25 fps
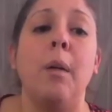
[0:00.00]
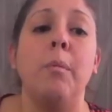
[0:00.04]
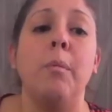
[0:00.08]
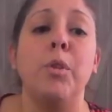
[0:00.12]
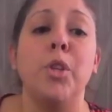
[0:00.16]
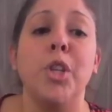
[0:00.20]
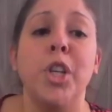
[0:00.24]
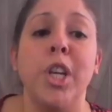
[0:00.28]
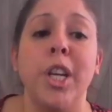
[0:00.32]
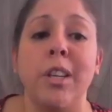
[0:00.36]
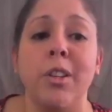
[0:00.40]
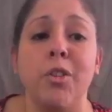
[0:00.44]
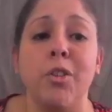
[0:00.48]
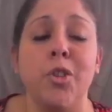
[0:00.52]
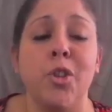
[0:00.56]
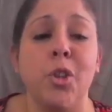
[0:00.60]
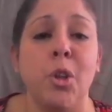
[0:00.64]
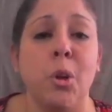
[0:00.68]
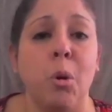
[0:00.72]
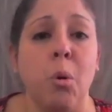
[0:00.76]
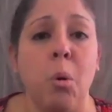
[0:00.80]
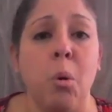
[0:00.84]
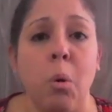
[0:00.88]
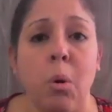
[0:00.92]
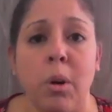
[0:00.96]
change the
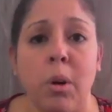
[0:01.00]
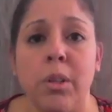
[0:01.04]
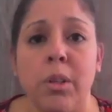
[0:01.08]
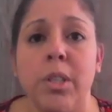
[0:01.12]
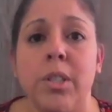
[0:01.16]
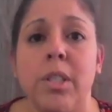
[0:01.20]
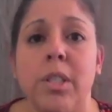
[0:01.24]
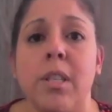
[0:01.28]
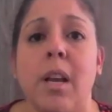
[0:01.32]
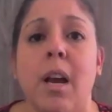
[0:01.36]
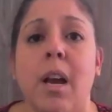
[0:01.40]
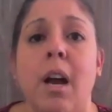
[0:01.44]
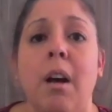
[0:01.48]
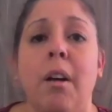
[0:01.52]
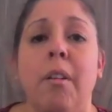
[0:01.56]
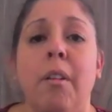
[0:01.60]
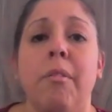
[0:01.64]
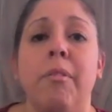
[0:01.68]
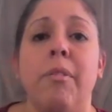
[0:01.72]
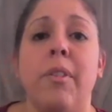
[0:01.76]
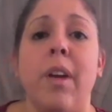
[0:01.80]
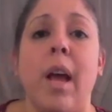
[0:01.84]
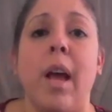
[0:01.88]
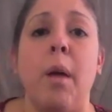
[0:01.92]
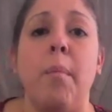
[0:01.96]
course
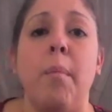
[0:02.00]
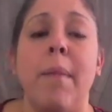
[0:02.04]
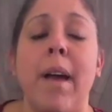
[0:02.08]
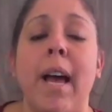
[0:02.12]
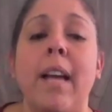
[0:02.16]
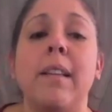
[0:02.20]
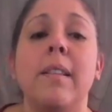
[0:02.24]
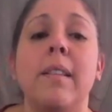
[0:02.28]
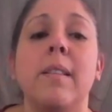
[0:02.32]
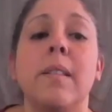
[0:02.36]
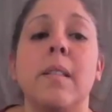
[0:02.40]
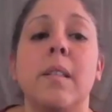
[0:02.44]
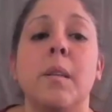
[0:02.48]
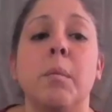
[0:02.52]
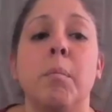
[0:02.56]
of MS,